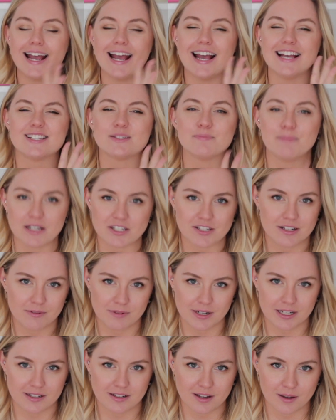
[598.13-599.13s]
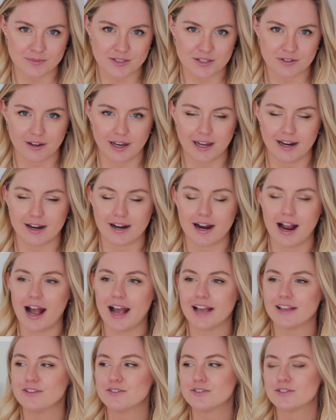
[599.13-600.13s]
especially when it comes to hair.
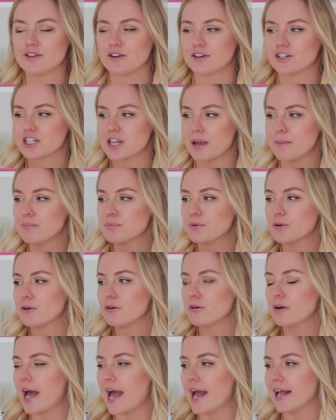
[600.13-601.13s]
I use their shampoo